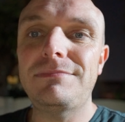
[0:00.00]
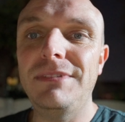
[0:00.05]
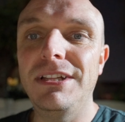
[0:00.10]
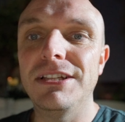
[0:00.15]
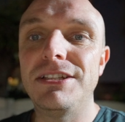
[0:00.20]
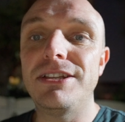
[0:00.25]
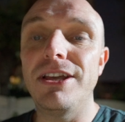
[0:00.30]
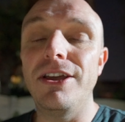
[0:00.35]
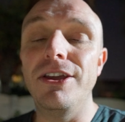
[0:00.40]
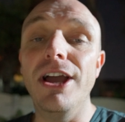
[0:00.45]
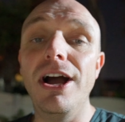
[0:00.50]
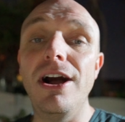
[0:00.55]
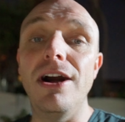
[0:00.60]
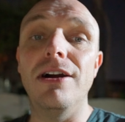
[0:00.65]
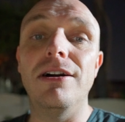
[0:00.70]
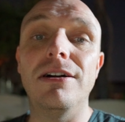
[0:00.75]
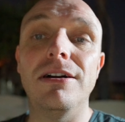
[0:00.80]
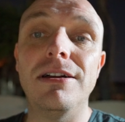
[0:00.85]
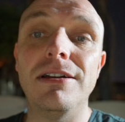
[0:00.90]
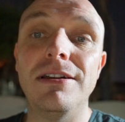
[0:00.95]
So yeah,
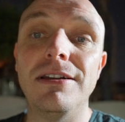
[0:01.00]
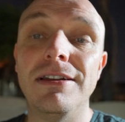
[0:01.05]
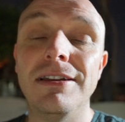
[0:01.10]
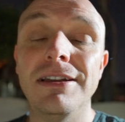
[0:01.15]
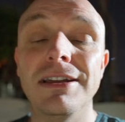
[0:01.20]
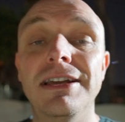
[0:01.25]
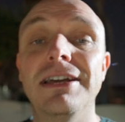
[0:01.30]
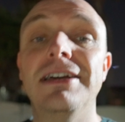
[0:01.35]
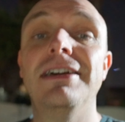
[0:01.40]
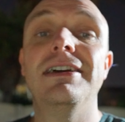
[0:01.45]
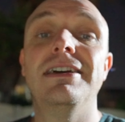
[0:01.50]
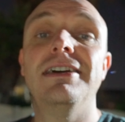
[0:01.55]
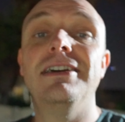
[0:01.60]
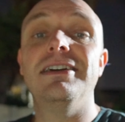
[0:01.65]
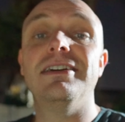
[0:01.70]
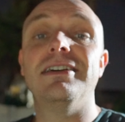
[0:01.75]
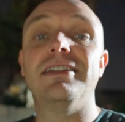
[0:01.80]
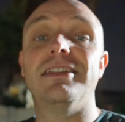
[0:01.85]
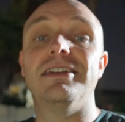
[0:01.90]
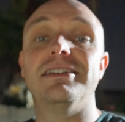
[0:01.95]

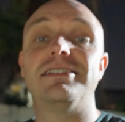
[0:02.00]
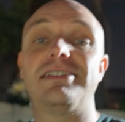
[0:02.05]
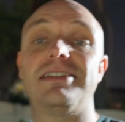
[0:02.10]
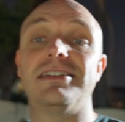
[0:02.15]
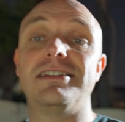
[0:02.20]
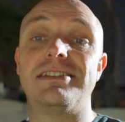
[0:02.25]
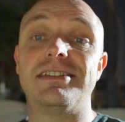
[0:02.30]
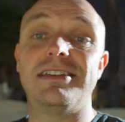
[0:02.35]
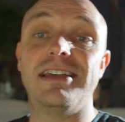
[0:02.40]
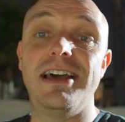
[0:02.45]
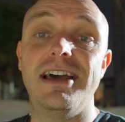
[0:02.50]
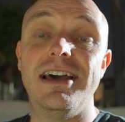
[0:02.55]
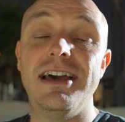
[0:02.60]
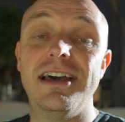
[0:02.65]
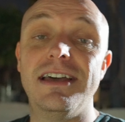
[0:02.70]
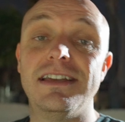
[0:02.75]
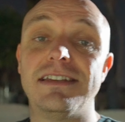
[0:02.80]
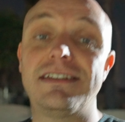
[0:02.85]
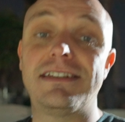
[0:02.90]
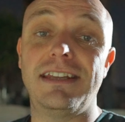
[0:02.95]
this is
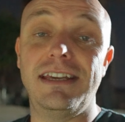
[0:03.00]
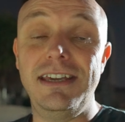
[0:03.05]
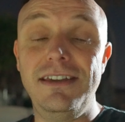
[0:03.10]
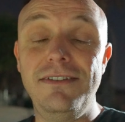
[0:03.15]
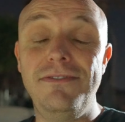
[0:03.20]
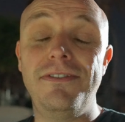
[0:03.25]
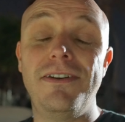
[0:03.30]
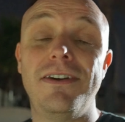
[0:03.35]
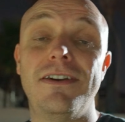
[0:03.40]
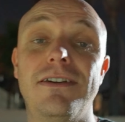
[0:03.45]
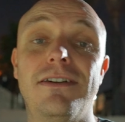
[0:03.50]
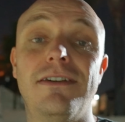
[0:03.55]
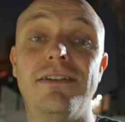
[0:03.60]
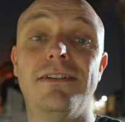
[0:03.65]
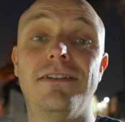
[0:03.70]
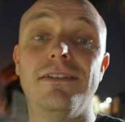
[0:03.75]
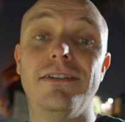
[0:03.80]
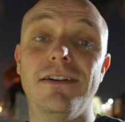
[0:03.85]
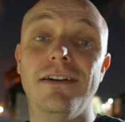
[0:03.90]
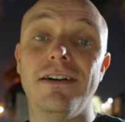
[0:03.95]
Steve.
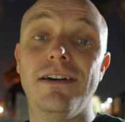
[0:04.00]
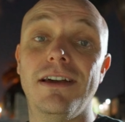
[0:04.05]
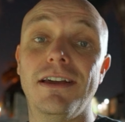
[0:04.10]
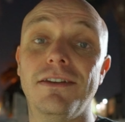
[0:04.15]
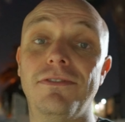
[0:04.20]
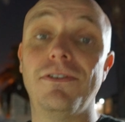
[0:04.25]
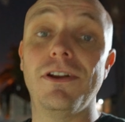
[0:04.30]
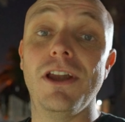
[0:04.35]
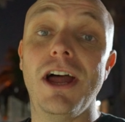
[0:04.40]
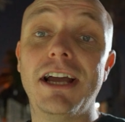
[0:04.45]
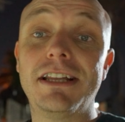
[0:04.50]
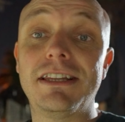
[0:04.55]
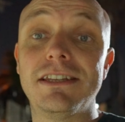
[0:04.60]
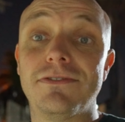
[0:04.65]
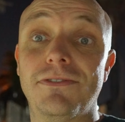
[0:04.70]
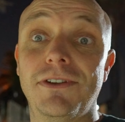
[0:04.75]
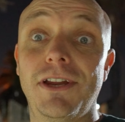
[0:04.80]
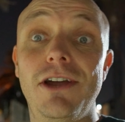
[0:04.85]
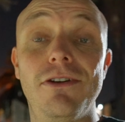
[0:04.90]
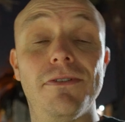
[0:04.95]
If you like this
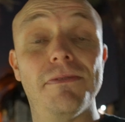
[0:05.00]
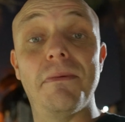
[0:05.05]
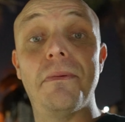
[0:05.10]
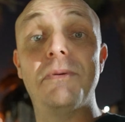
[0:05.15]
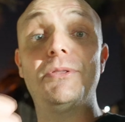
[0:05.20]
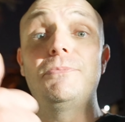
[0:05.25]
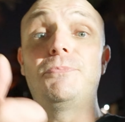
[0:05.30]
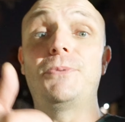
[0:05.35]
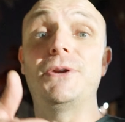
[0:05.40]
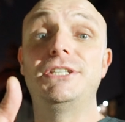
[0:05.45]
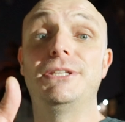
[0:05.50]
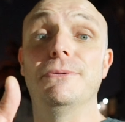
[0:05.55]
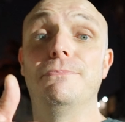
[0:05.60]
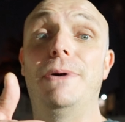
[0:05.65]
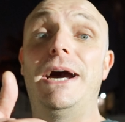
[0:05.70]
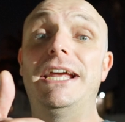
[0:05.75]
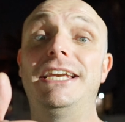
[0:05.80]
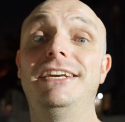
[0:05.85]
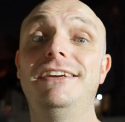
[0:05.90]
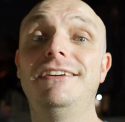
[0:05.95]
video, remember to press the
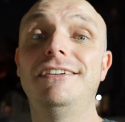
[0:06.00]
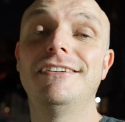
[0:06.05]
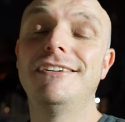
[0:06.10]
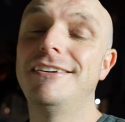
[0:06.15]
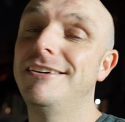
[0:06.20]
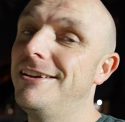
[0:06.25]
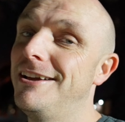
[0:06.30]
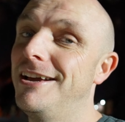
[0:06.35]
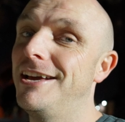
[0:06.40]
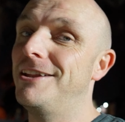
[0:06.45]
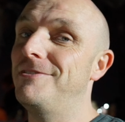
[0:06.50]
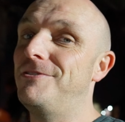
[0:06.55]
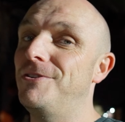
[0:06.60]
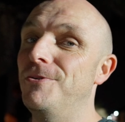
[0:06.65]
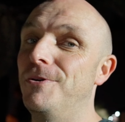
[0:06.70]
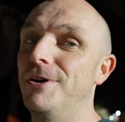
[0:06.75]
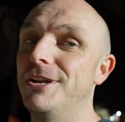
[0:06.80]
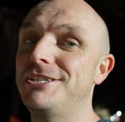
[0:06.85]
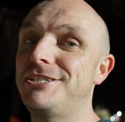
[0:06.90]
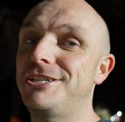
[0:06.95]
button. If you
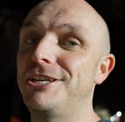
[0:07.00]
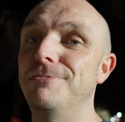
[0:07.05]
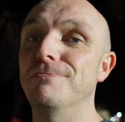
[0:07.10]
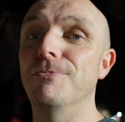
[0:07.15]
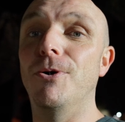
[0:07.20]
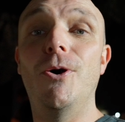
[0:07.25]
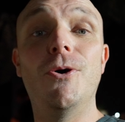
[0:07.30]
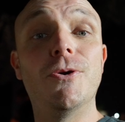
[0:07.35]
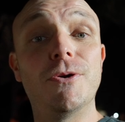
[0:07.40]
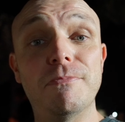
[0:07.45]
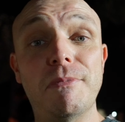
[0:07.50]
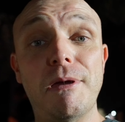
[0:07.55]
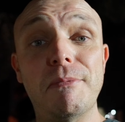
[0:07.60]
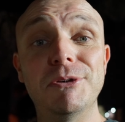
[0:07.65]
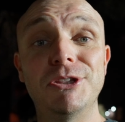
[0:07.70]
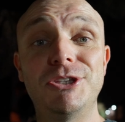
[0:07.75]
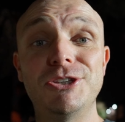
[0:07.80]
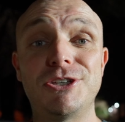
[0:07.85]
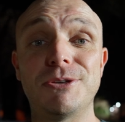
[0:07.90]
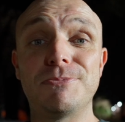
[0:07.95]
want to see more,
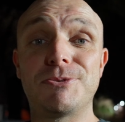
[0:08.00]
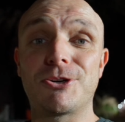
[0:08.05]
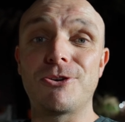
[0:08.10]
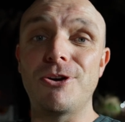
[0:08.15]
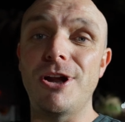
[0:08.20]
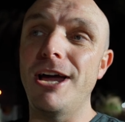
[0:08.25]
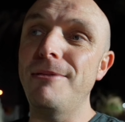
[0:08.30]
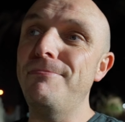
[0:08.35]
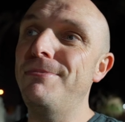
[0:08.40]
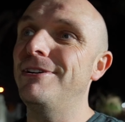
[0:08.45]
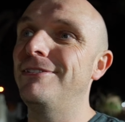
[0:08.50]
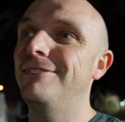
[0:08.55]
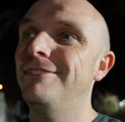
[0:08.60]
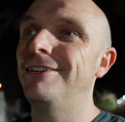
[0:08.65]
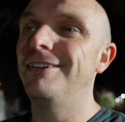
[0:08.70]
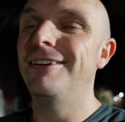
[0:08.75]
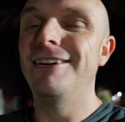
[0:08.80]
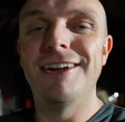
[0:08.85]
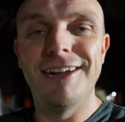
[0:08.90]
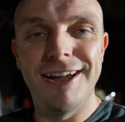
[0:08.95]
remember to subscribe.
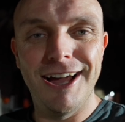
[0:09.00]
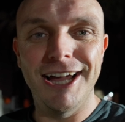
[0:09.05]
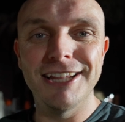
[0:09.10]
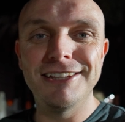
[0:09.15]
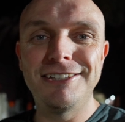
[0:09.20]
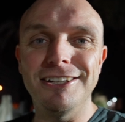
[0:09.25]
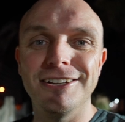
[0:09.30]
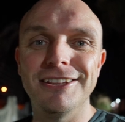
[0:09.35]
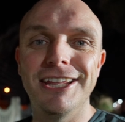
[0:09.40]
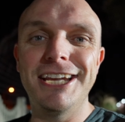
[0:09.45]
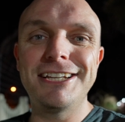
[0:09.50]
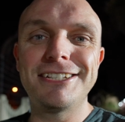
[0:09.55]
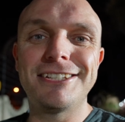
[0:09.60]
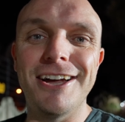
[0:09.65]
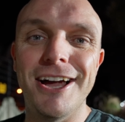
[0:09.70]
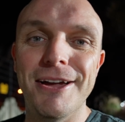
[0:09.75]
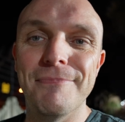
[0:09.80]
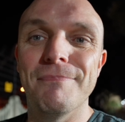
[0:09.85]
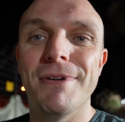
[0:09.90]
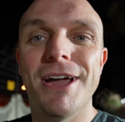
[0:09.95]
Until next
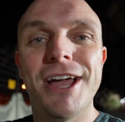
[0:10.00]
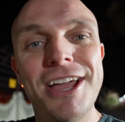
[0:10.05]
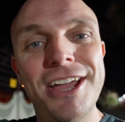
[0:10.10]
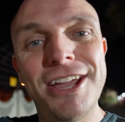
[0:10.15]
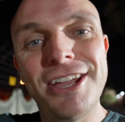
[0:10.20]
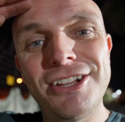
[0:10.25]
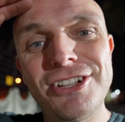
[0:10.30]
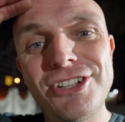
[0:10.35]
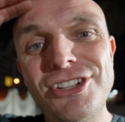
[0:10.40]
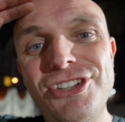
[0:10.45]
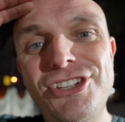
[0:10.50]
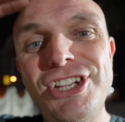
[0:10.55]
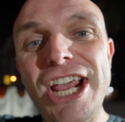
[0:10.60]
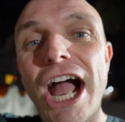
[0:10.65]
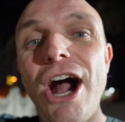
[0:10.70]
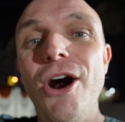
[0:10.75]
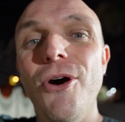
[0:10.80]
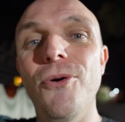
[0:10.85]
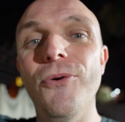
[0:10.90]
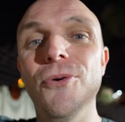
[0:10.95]
time,
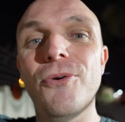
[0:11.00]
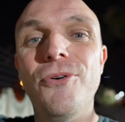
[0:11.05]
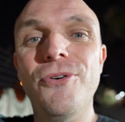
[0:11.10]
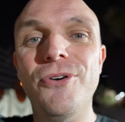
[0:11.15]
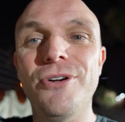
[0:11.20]
ciao.